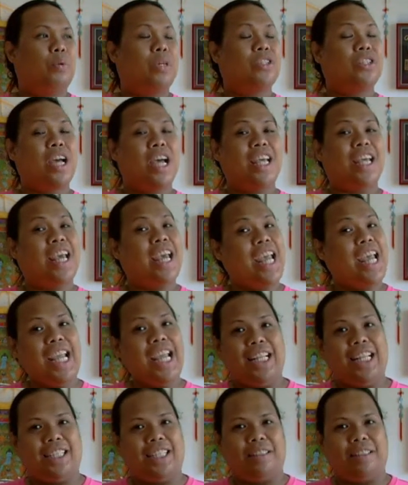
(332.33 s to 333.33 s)
which I
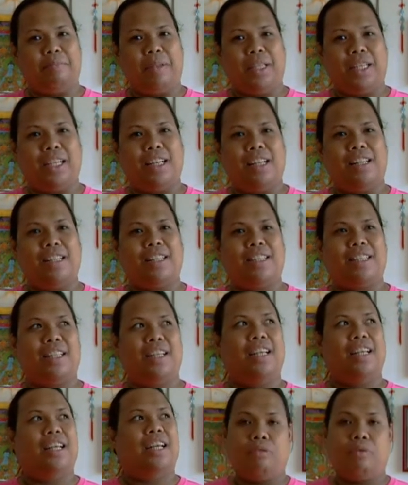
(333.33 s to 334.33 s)
hate, because
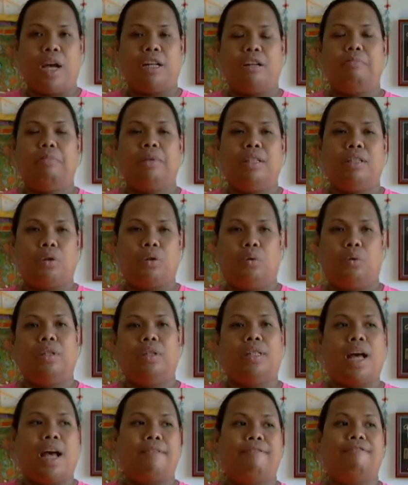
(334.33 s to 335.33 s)
I'd rather be
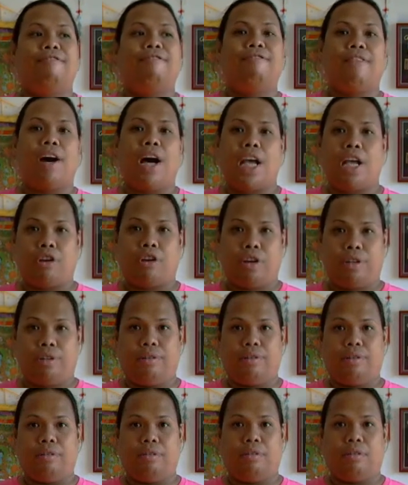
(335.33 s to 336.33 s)
told that I'm
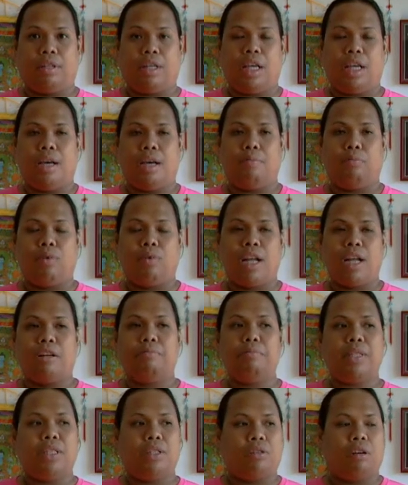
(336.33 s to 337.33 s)
fired. Okay, I'd
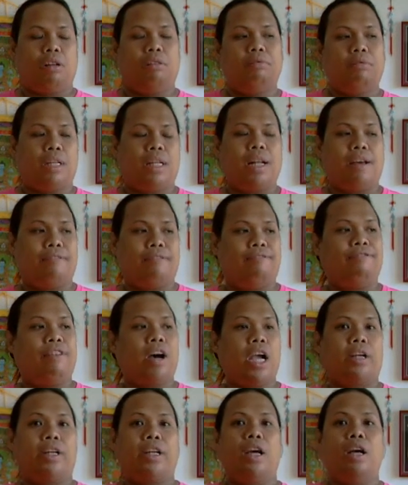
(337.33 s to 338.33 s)
rather be told that I'm
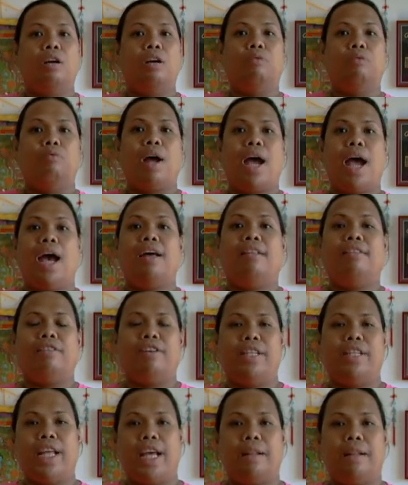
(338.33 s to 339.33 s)
fired
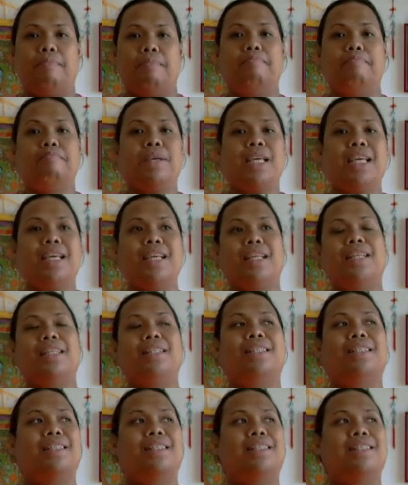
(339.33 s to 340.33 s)
rather than be
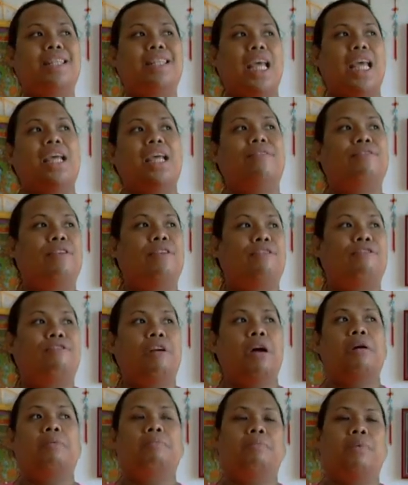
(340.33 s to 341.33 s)
saved
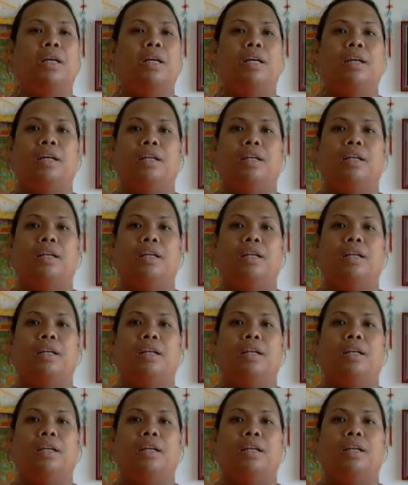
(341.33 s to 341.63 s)
from,